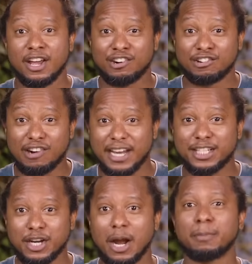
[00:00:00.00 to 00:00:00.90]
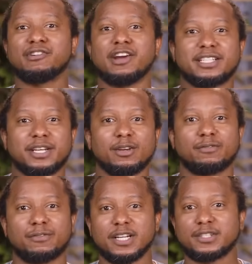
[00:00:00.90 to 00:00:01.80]
Great job creating your
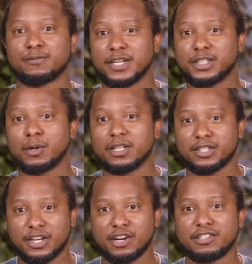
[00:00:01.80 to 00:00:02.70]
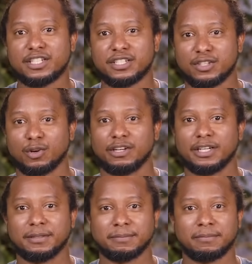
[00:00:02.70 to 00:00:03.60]
first visual security story.